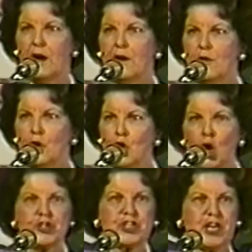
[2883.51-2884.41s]

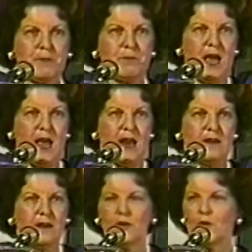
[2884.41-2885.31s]
launching pad
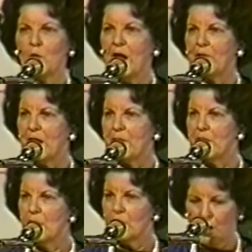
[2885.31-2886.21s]
into YWAM,
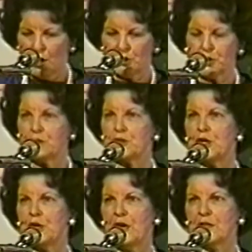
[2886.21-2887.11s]
God should
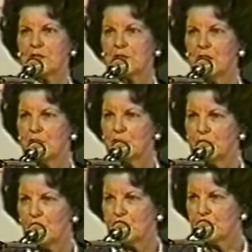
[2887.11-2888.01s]
turn us to
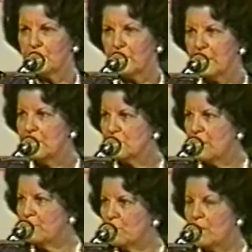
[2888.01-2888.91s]
Joshua
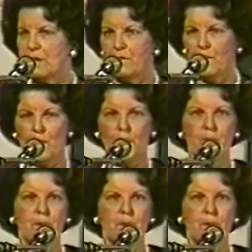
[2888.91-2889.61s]
chapter 24.